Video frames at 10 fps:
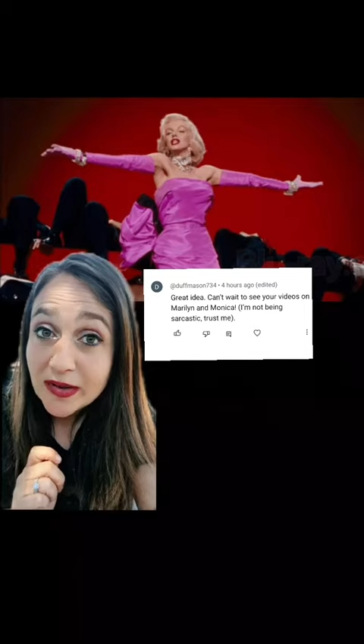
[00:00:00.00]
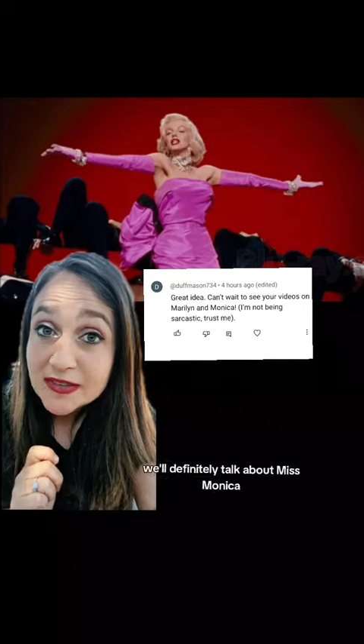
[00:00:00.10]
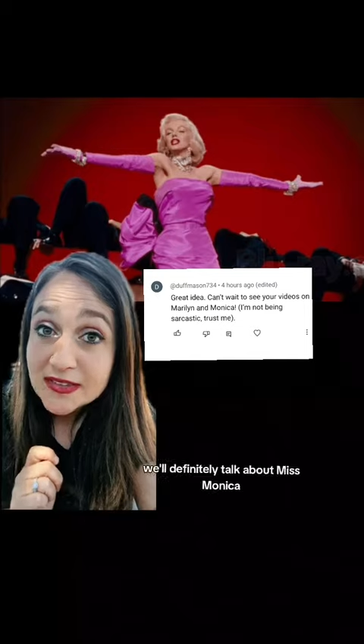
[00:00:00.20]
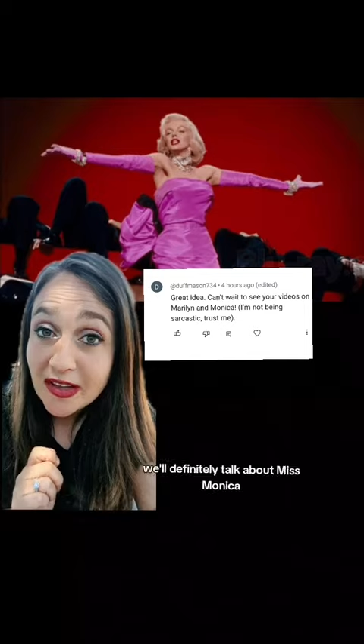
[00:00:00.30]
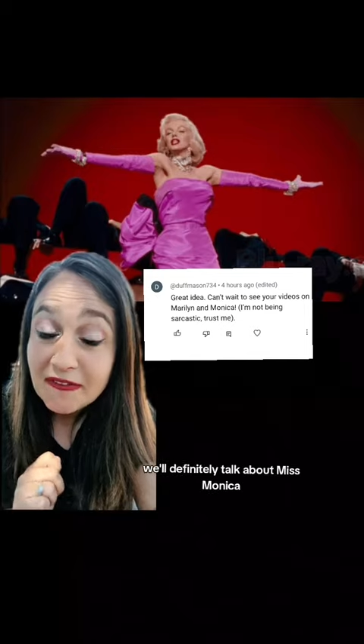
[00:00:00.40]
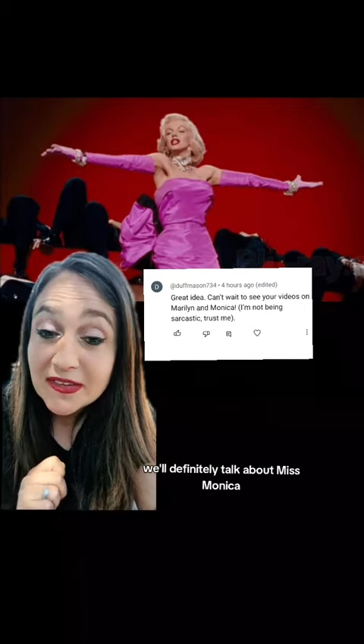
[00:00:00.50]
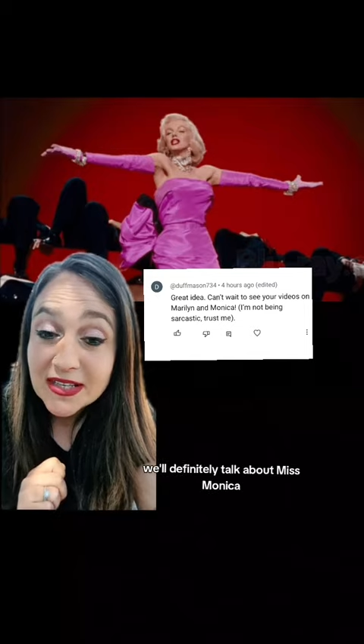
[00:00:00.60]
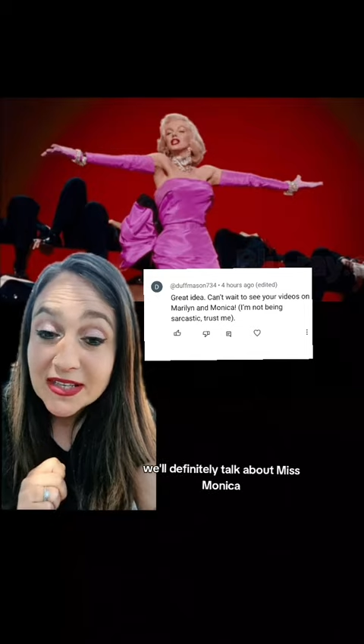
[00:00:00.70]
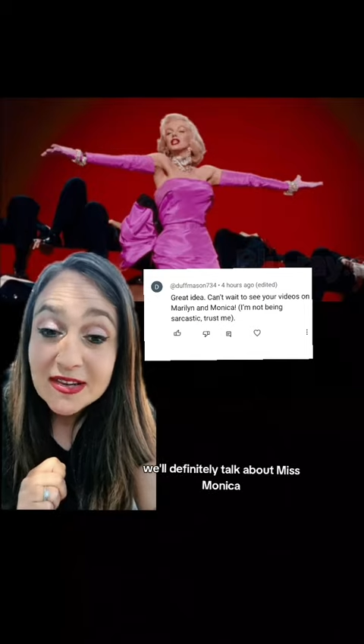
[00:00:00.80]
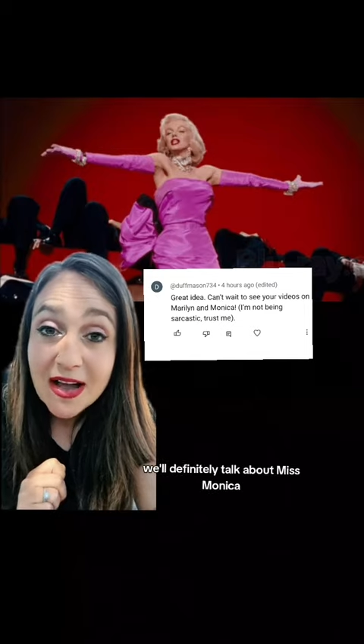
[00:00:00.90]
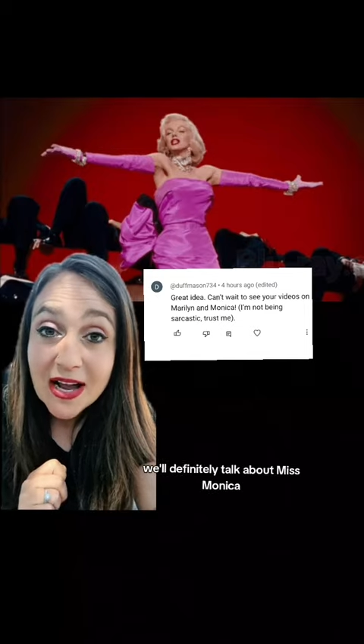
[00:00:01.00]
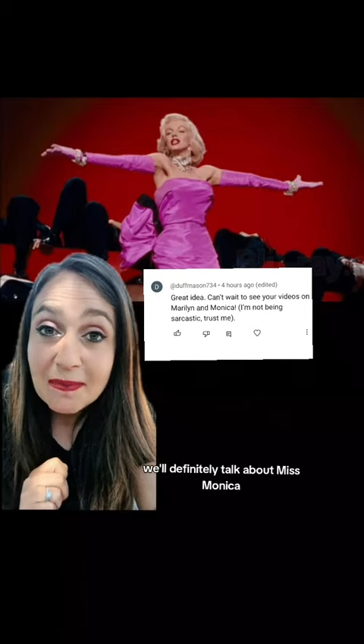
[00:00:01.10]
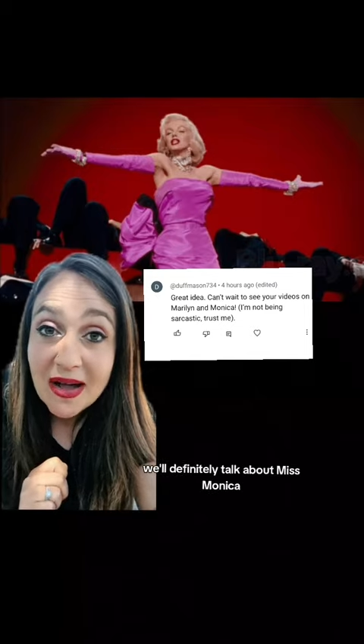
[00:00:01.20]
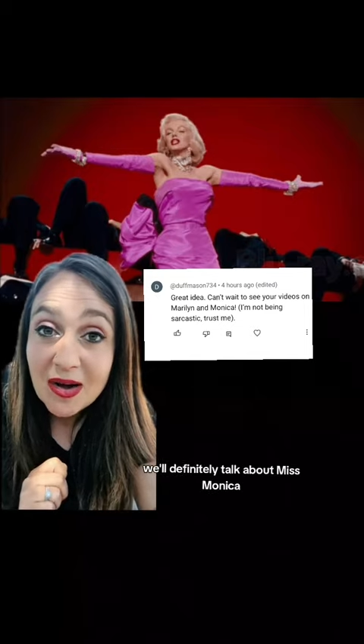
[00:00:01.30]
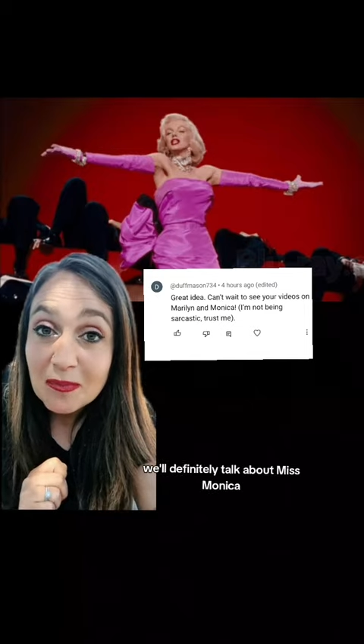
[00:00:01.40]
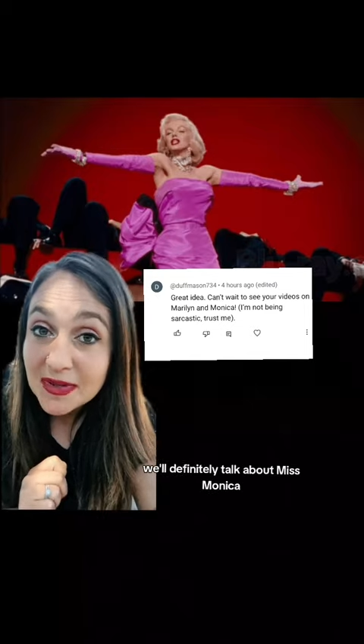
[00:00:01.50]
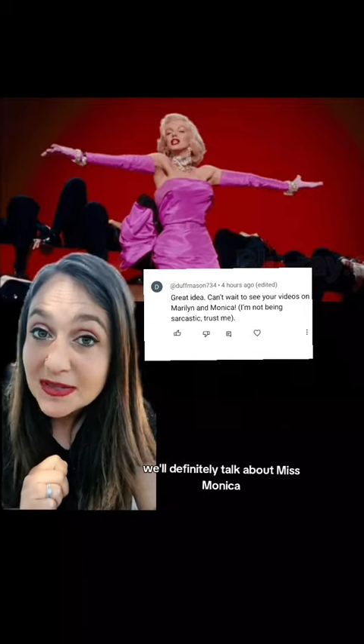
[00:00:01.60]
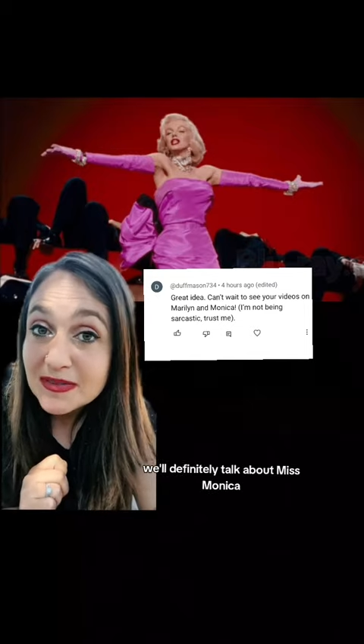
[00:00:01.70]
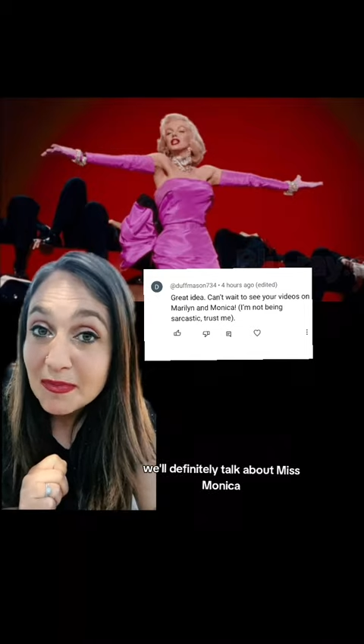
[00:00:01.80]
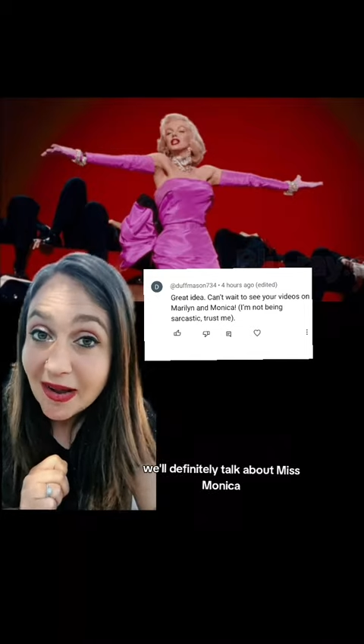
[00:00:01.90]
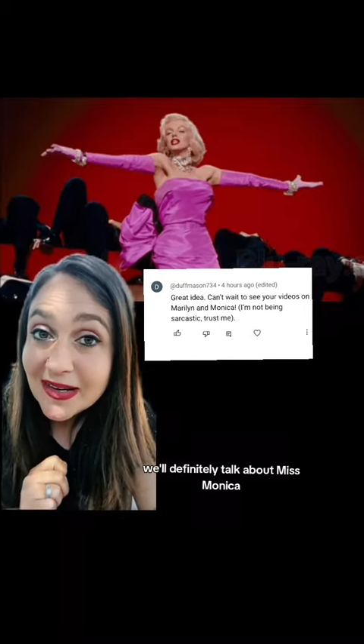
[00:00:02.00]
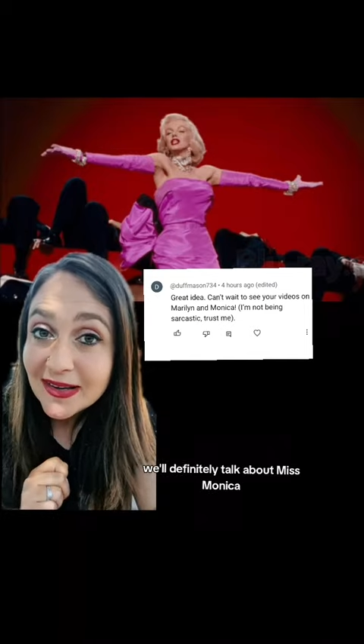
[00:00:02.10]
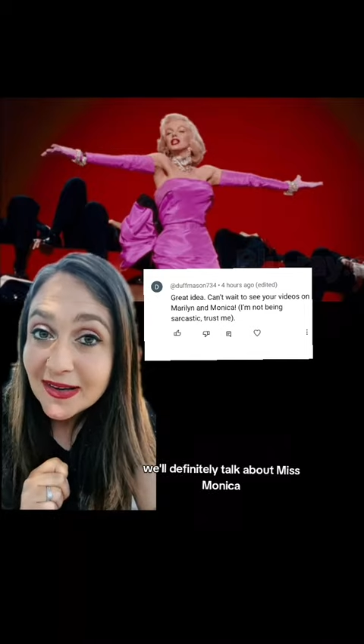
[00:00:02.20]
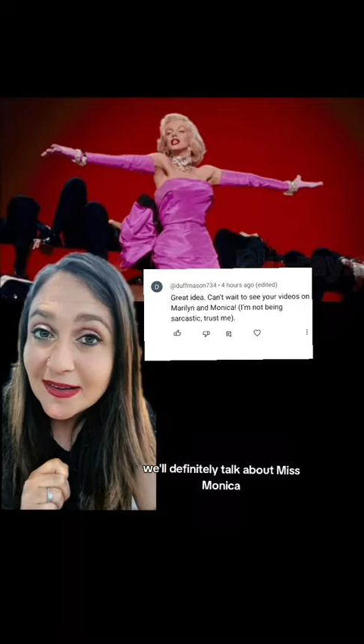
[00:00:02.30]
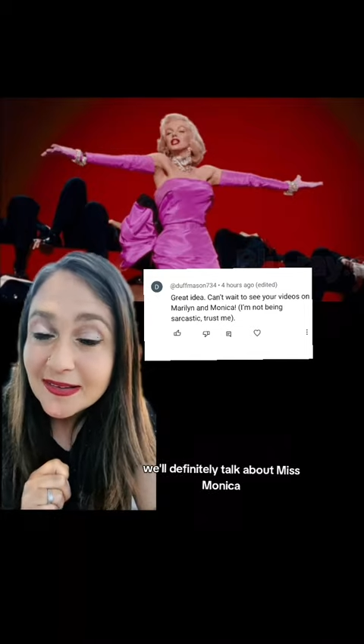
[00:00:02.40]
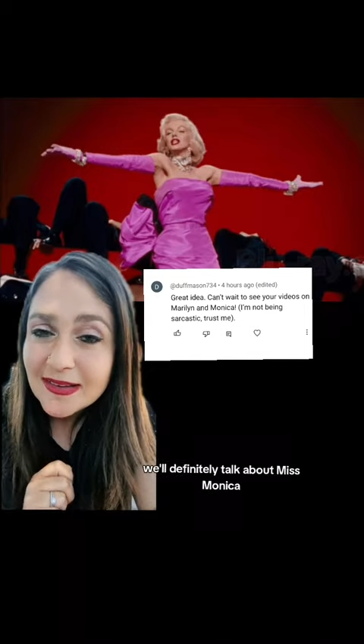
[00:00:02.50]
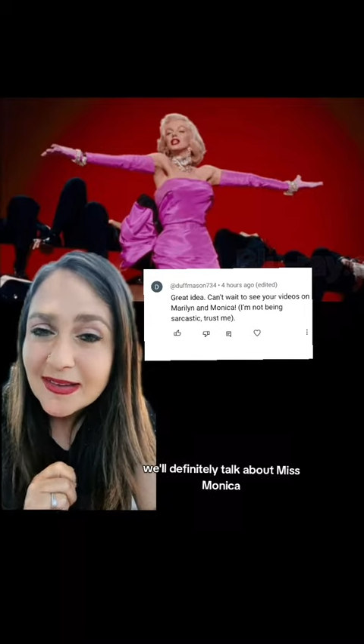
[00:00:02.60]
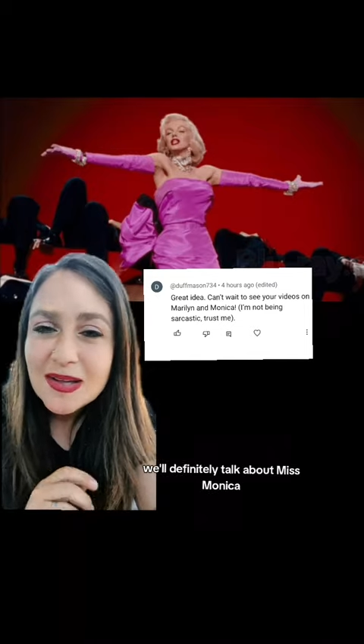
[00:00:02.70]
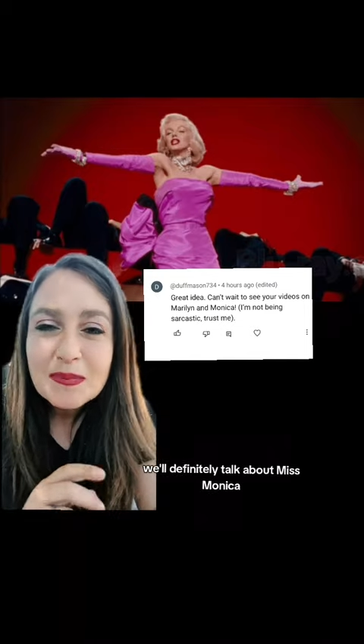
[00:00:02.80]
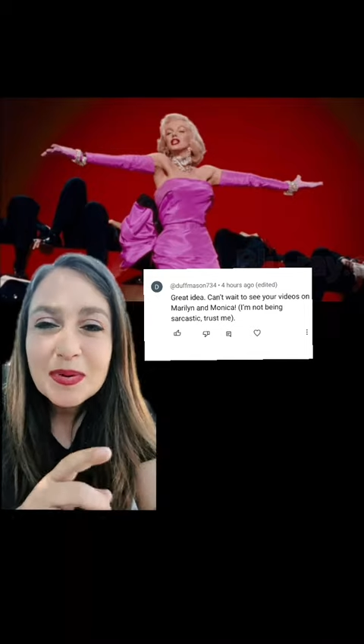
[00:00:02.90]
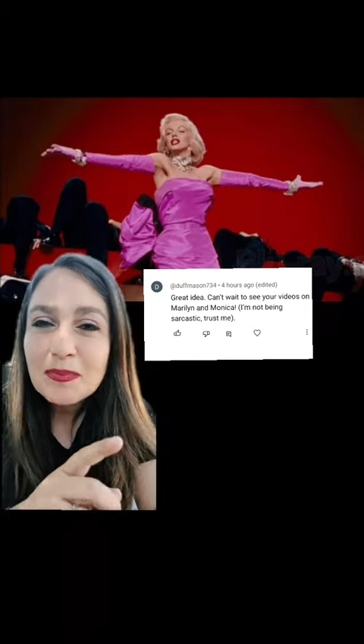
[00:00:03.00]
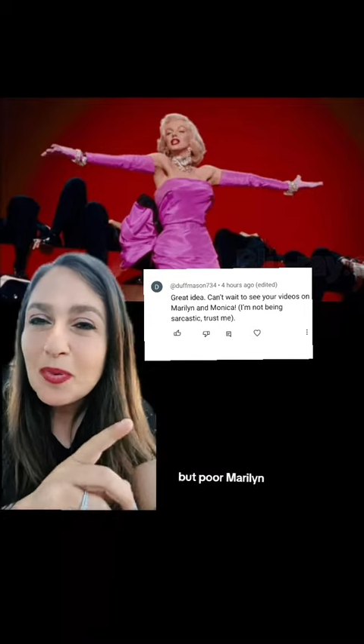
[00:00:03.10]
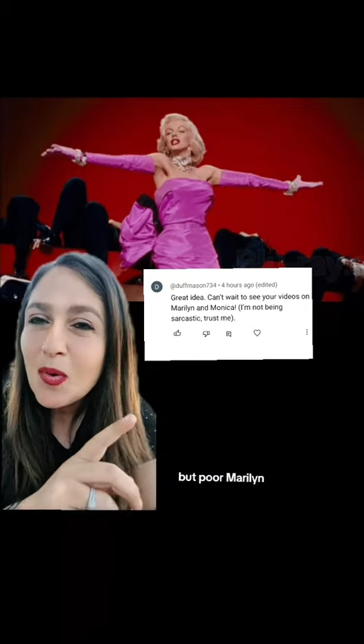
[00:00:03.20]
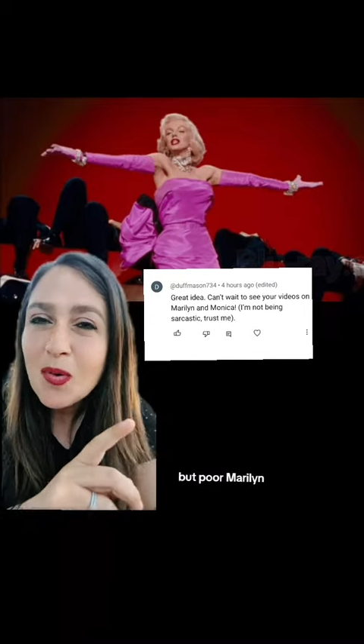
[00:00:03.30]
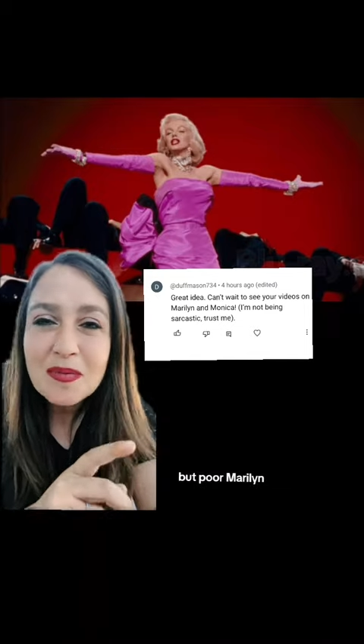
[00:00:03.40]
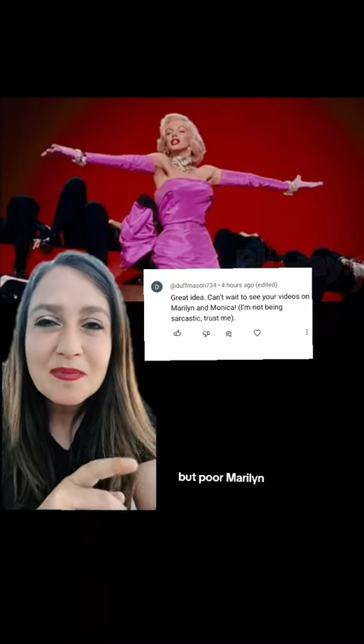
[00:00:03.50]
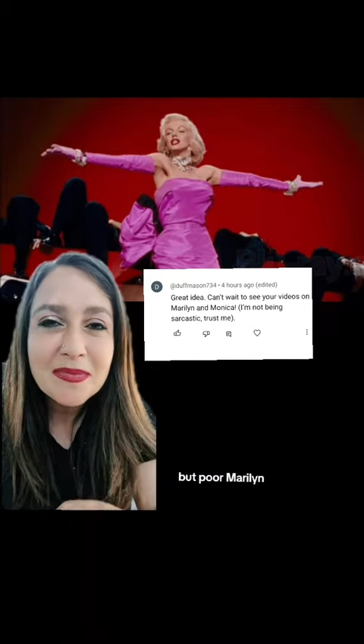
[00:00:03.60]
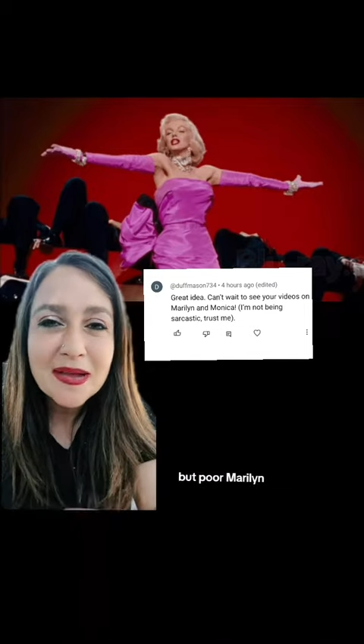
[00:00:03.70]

We'll definitely talk about Miss Monica, but poor